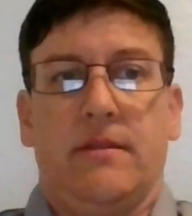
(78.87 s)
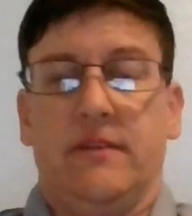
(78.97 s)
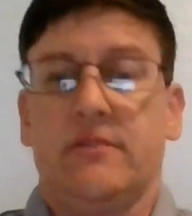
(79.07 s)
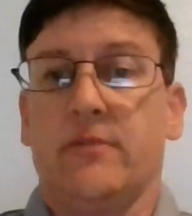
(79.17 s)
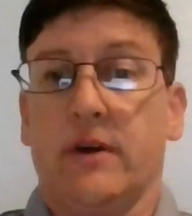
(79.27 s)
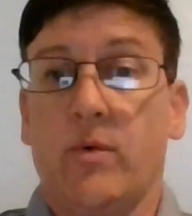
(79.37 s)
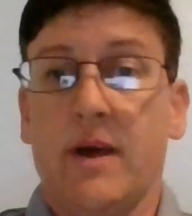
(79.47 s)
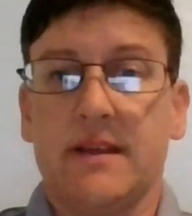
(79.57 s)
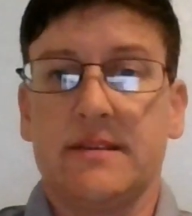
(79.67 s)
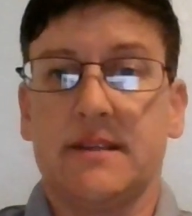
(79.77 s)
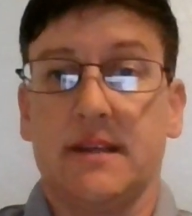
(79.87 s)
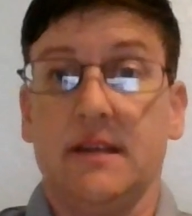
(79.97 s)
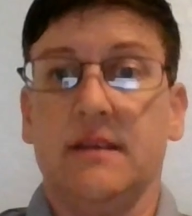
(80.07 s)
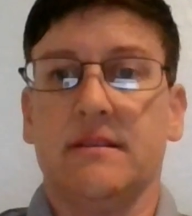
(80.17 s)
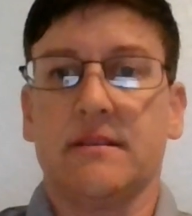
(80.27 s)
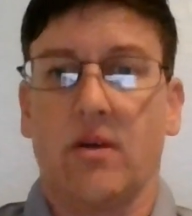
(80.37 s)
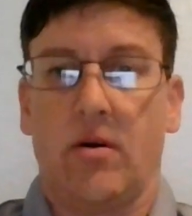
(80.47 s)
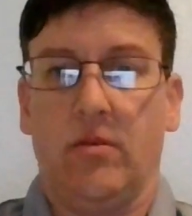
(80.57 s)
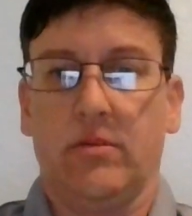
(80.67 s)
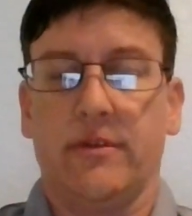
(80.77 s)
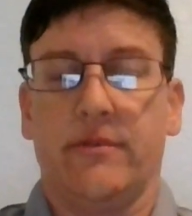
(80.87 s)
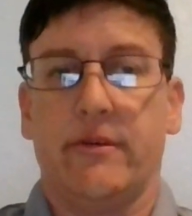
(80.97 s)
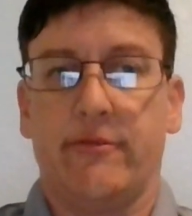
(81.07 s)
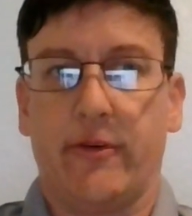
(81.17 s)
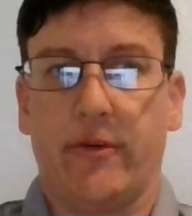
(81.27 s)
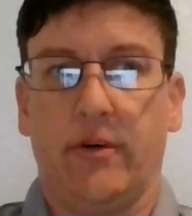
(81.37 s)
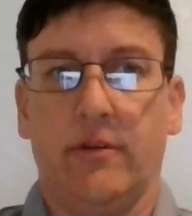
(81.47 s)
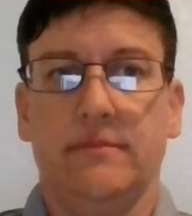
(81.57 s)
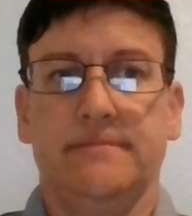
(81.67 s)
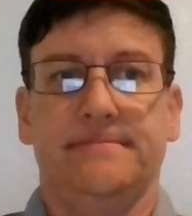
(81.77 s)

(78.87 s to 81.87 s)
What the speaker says: This request is called the referral.